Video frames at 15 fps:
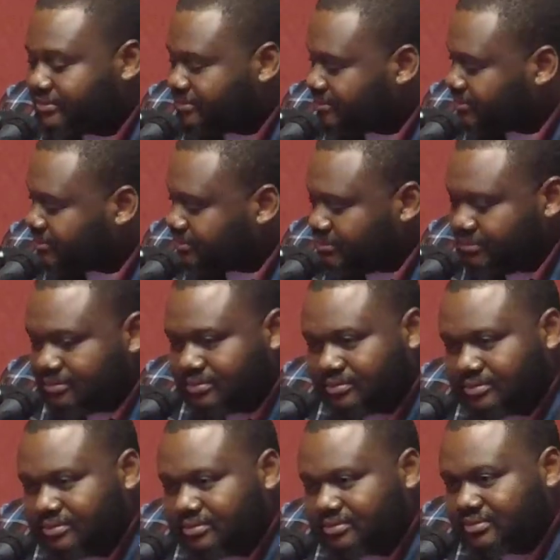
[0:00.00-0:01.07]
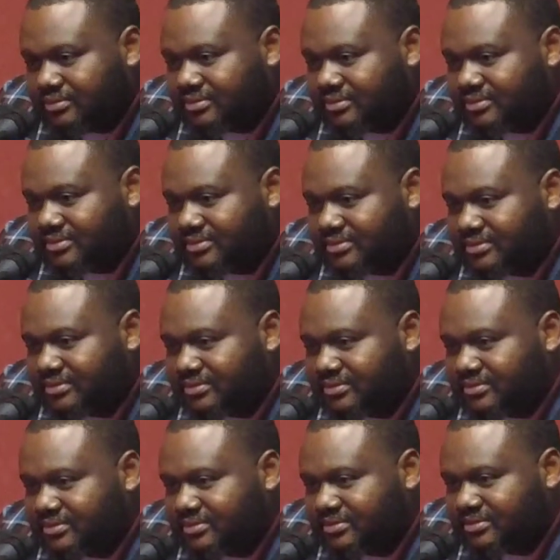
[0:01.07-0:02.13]
but we also got to look at this as
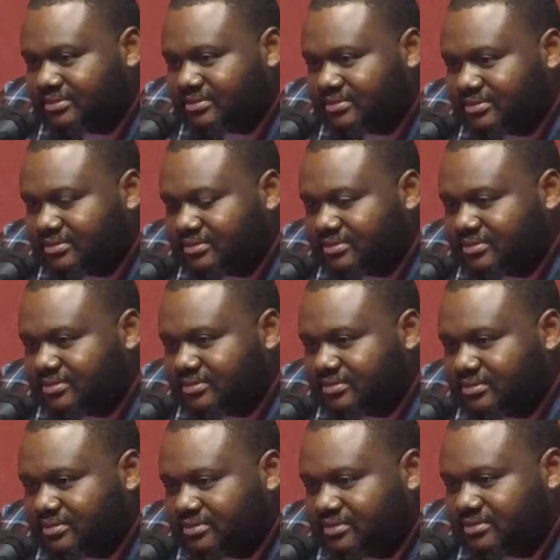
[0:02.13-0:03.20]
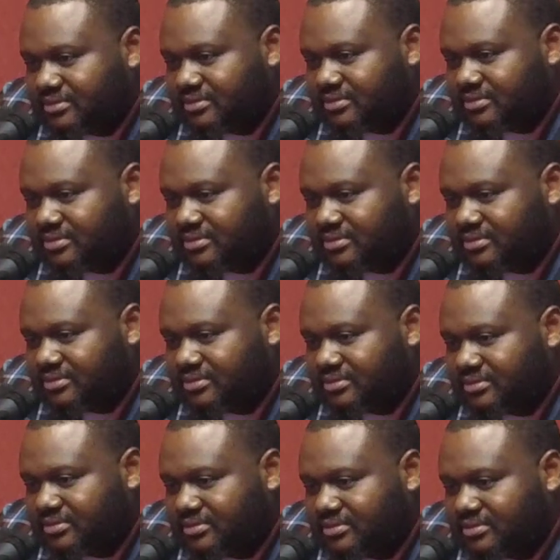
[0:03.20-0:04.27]
we had and it
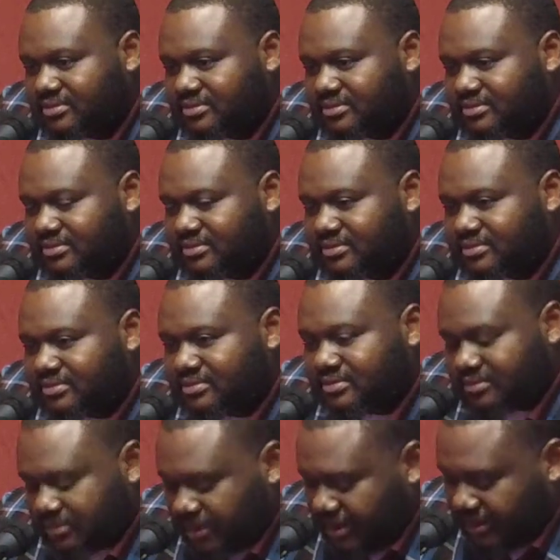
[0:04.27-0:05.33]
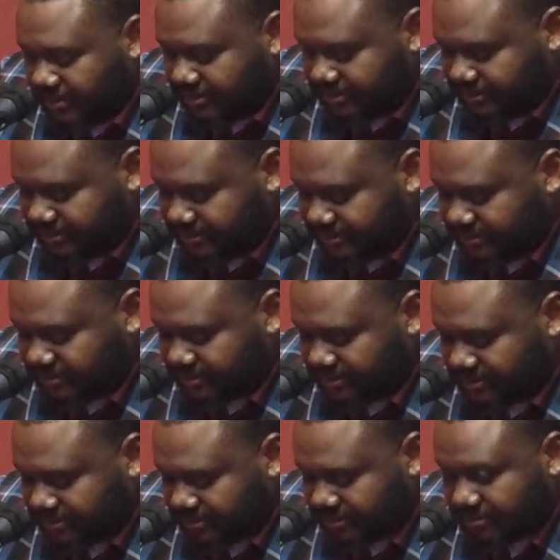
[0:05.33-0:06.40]
was revealed later, I don't know the family, but he had
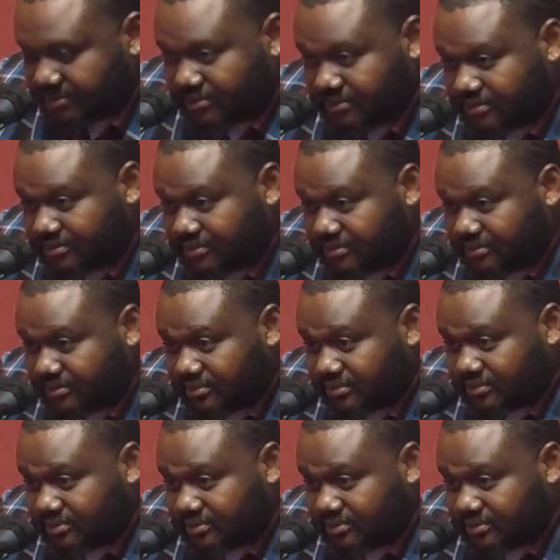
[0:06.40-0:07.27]
mental health issues.